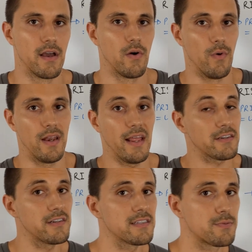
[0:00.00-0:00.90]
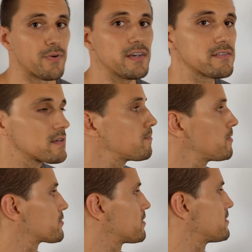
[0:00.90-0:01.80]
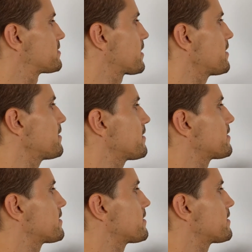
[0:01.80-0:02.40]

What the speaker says: Well, actually it's pretty simple to understand.